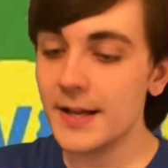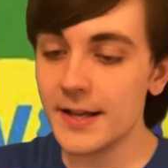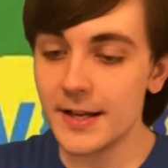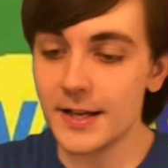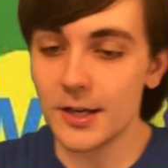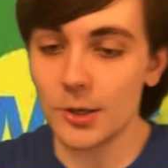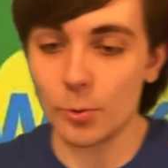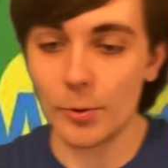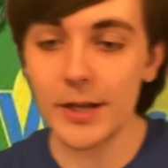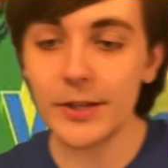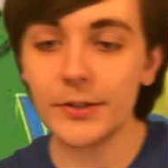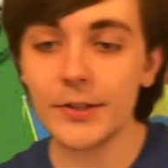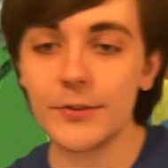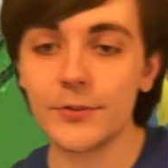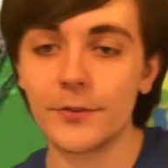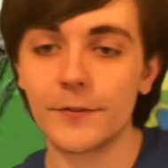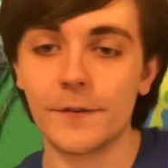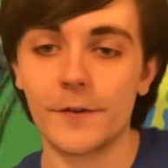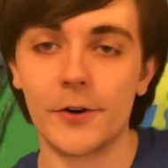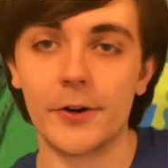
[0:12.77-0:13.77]
Wiggly
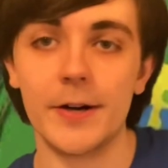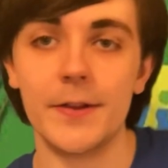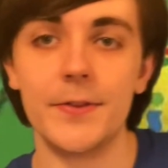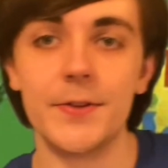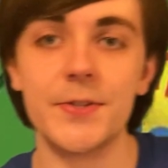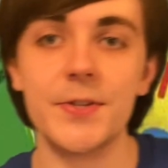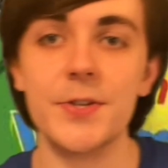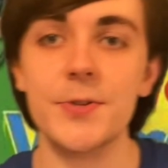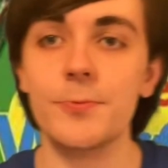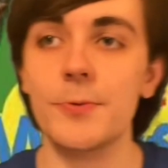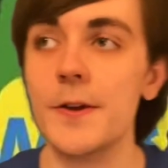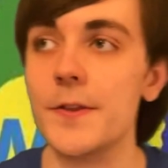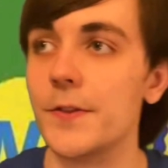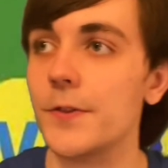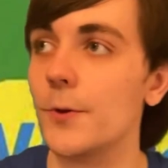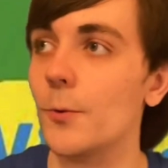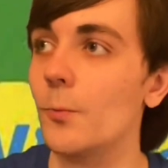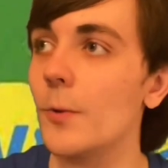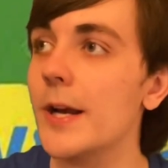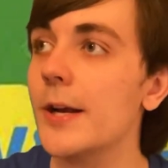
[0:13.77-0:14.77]
Safari, this is with
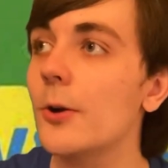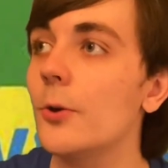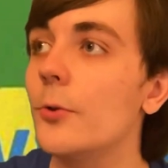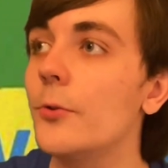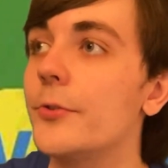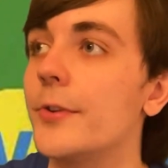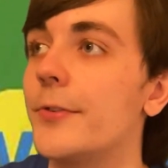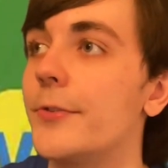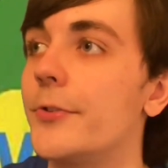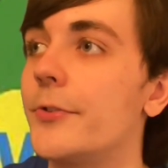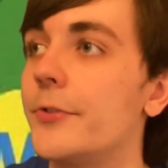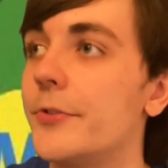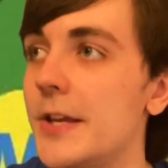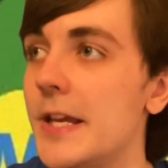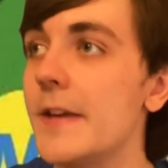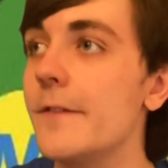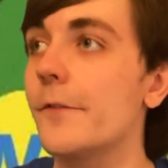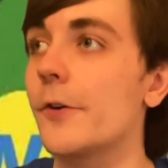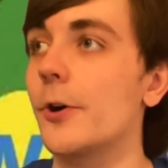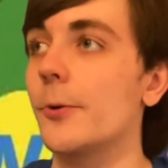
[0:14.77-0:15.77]
the Wiggles and
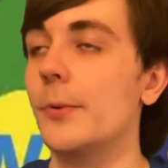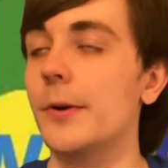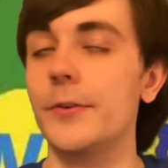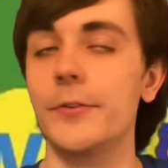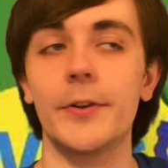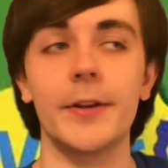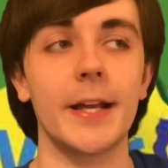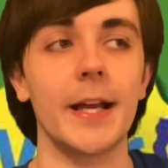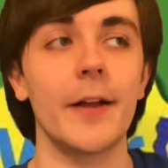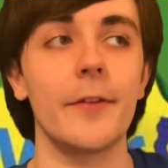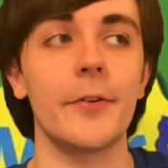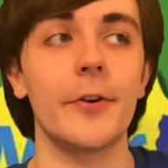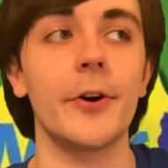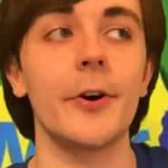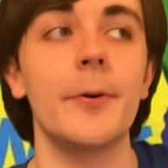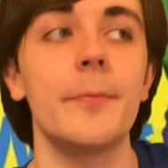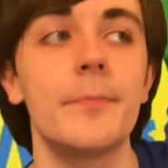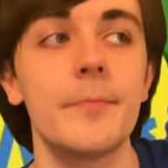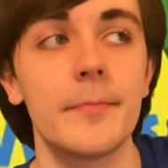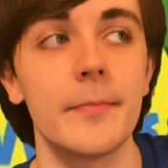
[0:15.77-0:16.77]
Steve Irwin
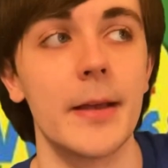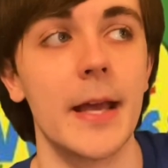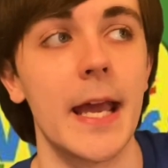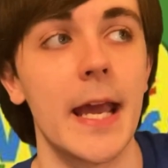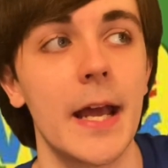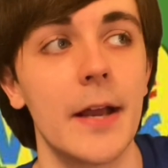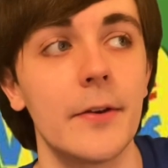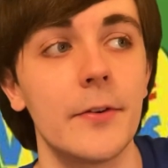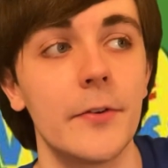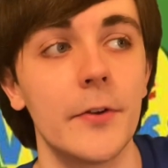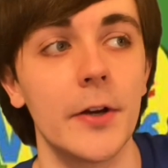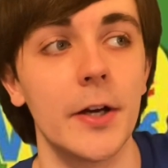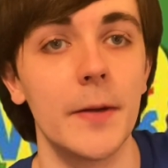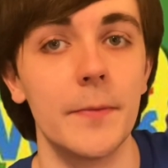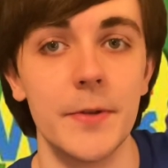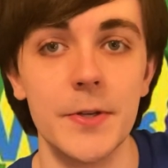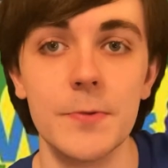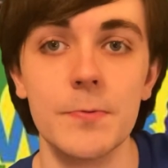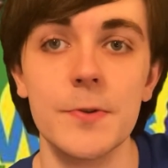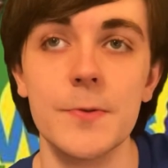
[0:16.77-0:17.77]
together, and uh,
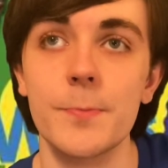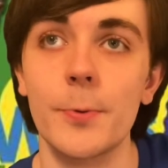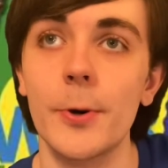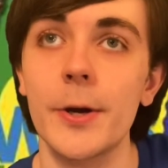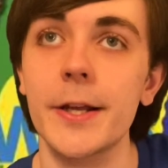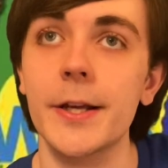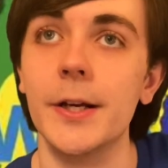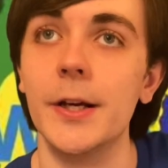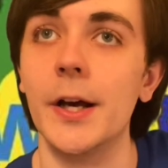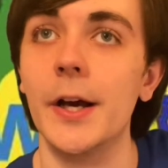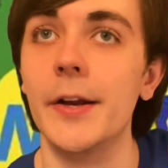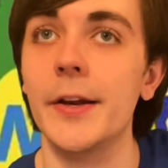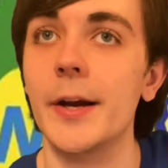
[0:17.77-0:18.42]
this was pretty good.